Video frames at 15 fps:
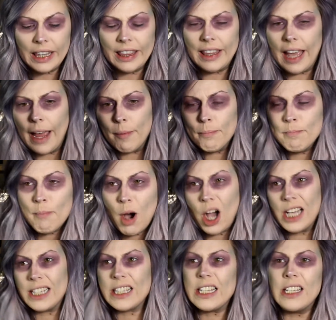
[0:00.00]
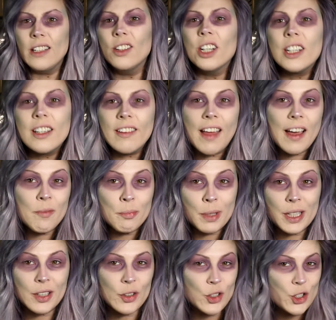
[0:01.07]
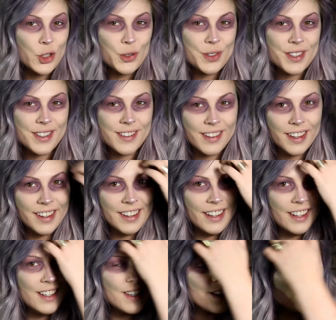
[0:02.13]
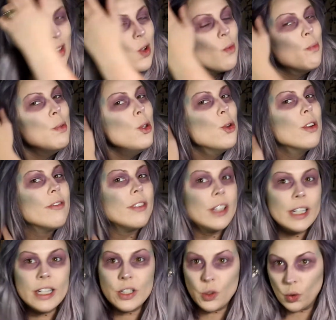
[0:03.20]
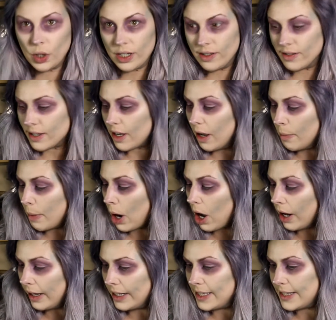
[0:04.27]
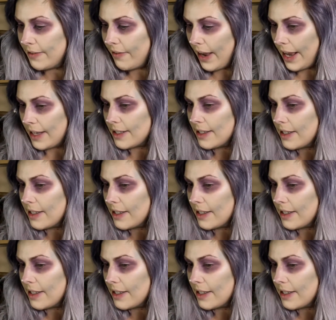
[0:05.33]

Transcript: that mossy look that Beetlejuice so beautifully adorns upon his face.